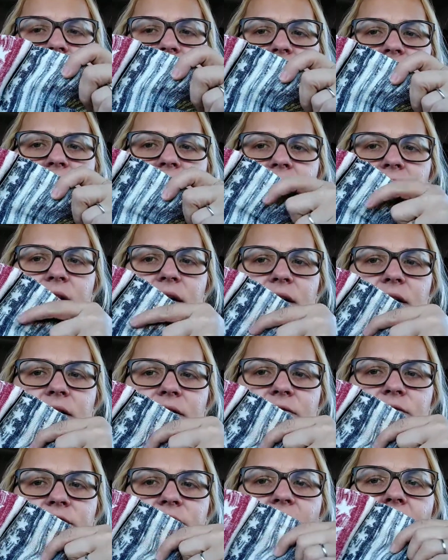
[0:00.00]
It's like a
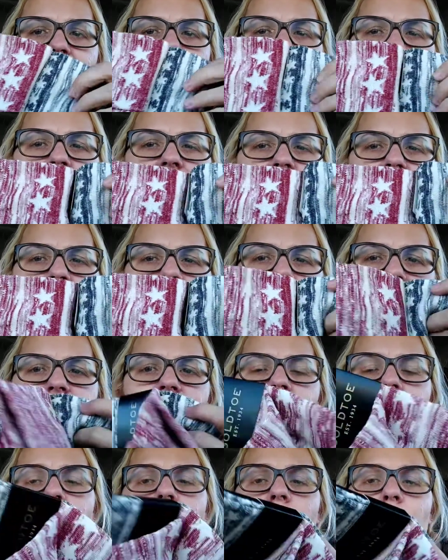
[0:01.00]
flag kind of,
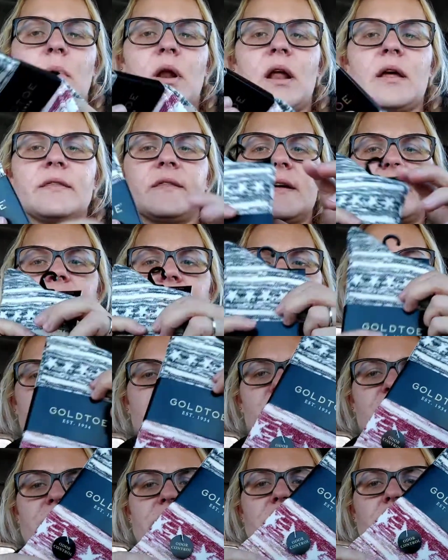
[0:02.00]
but I thought that was
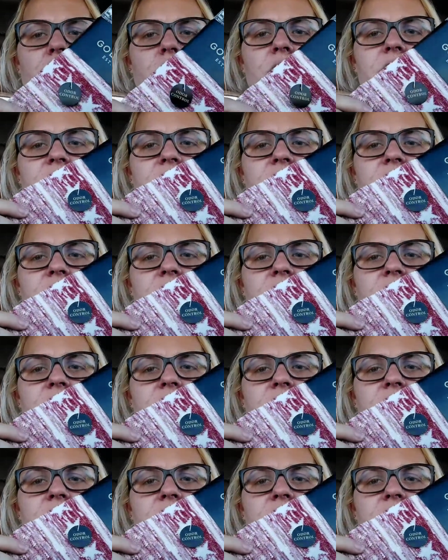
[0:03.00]
pretty cool.